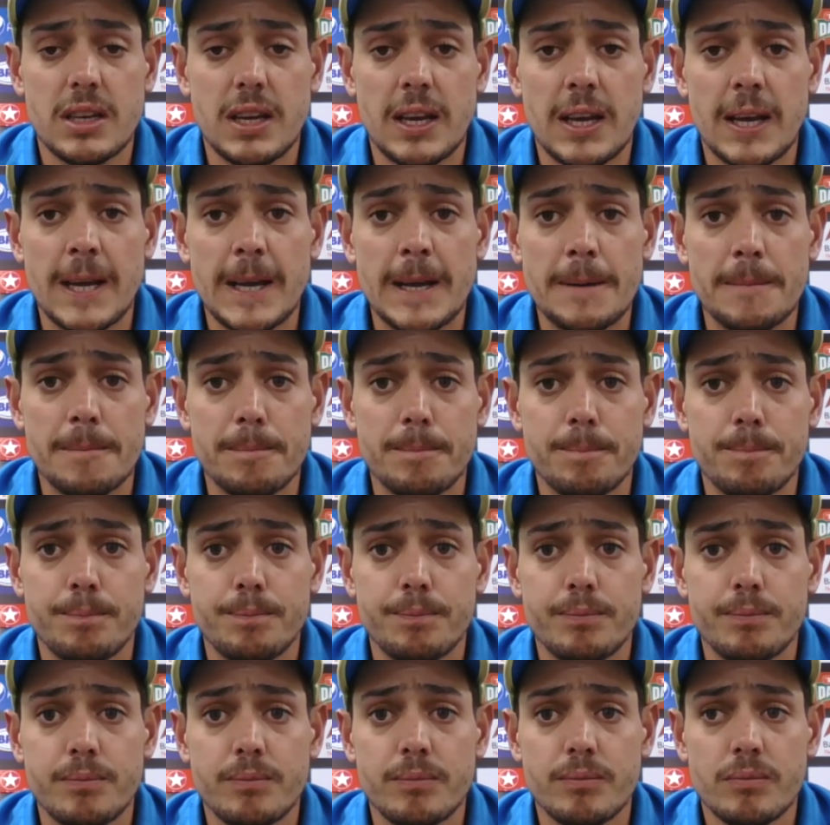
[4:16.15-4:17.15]

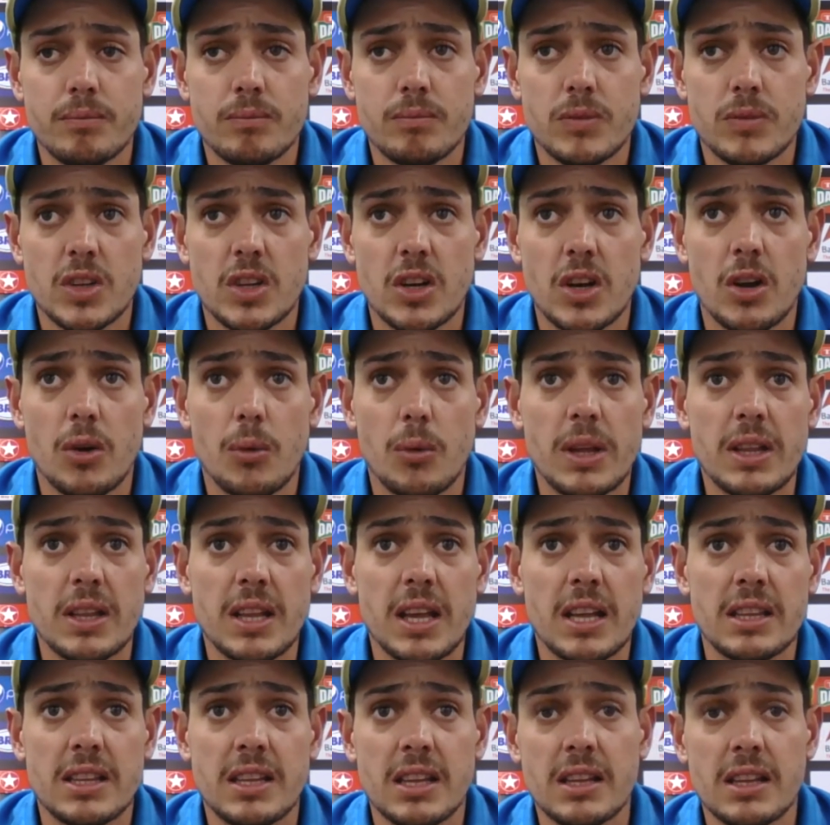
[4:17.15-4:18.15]
You know, when
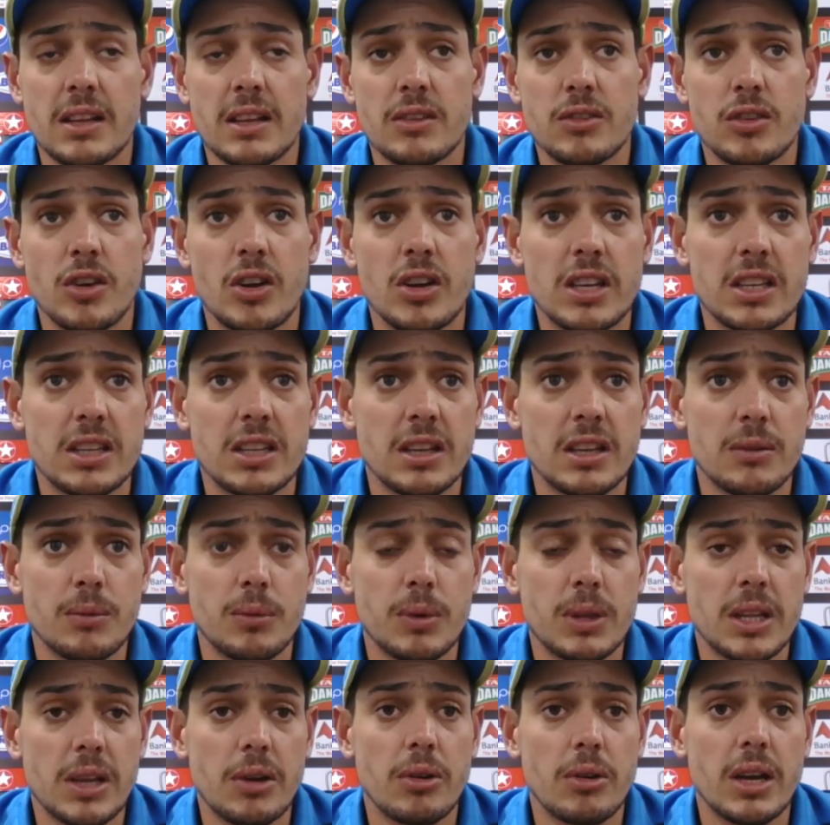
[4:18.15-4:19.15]
they did, it only did
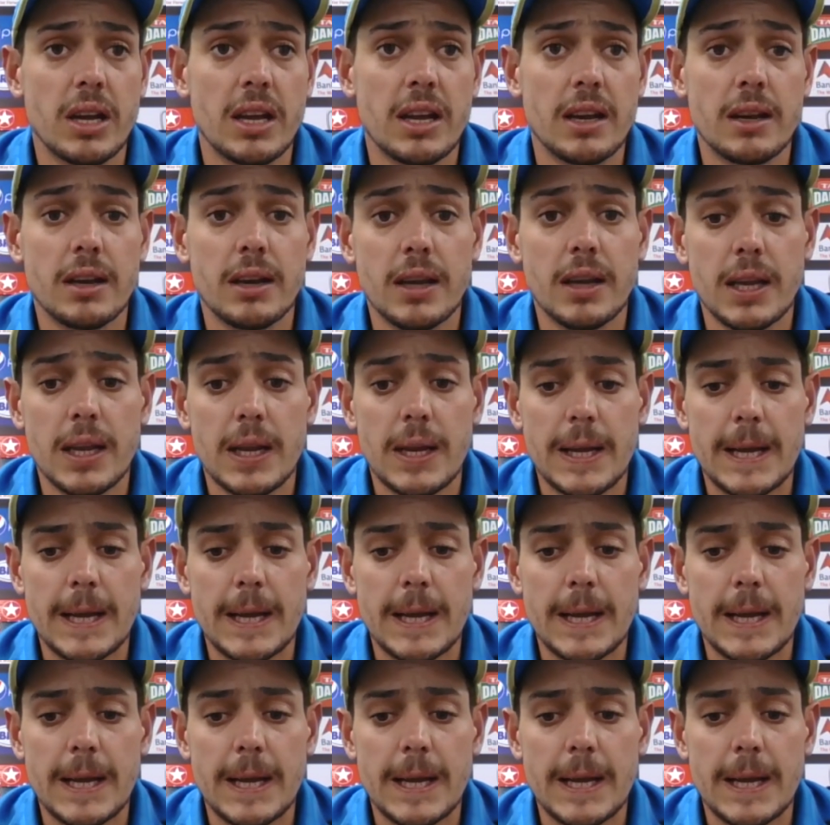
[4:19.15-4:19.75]
when they were in.